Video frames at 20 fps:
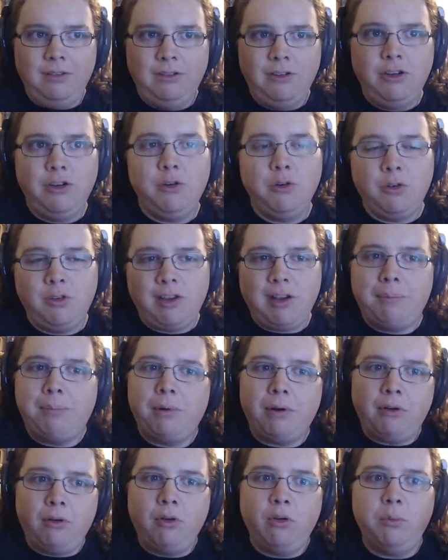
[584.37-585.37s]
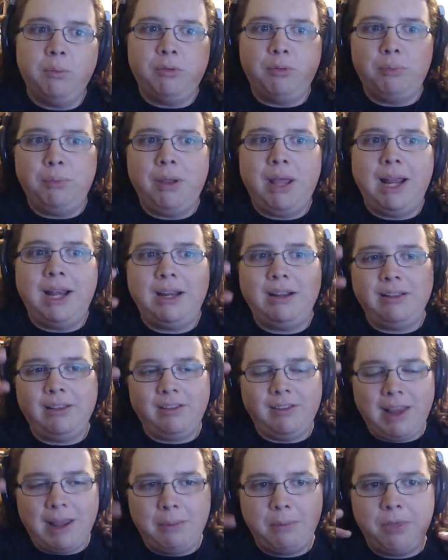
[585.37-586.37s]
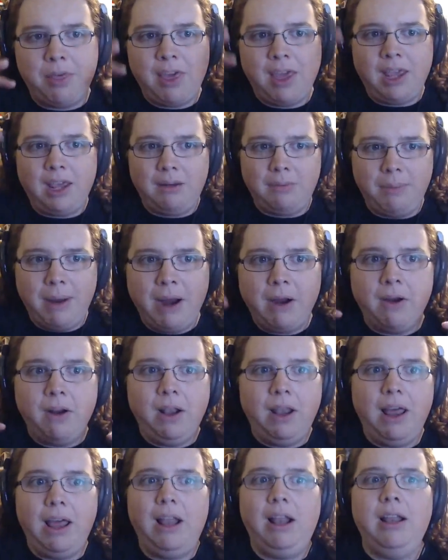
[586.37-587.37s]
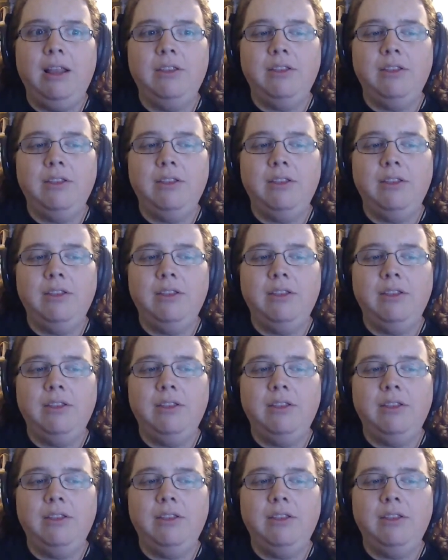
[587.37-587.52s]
two separate groups planning the same thing in parallel,